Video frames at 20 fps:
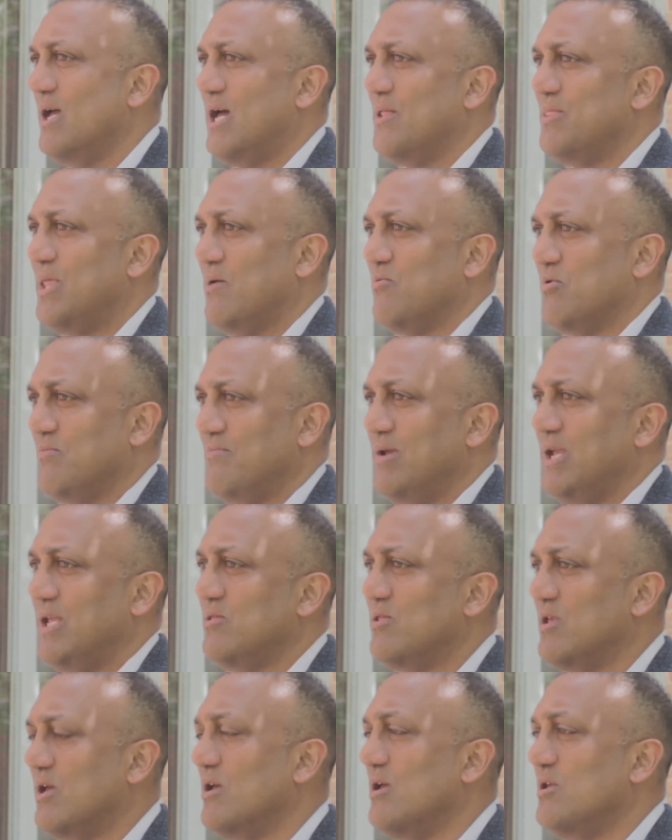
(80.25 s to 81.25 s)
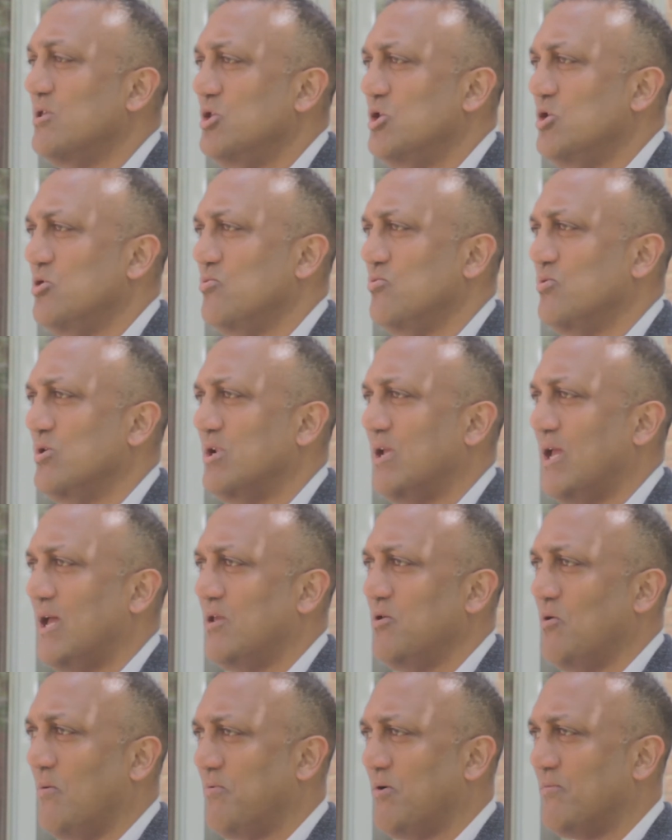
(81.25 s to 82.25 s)
and that would mean that you would
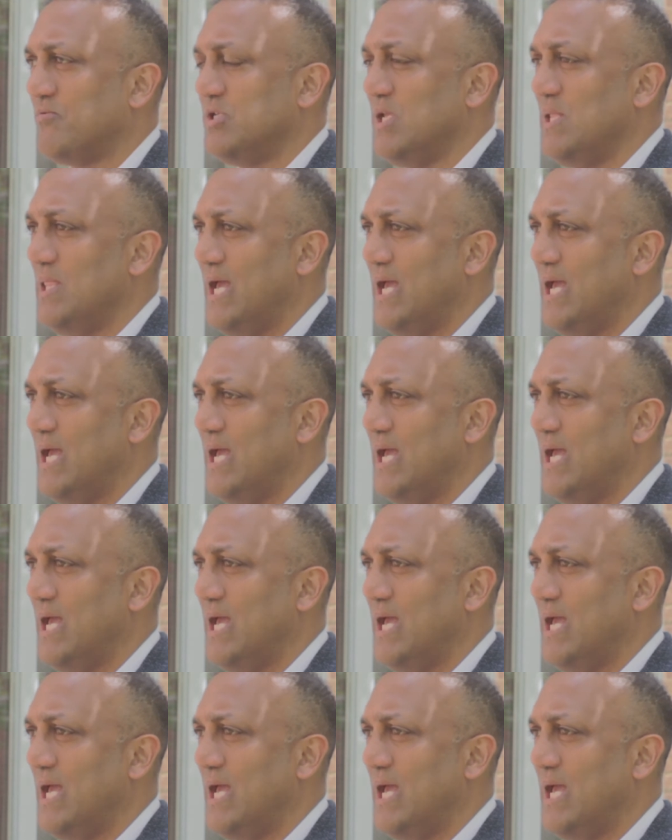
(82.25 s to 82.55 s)
get your property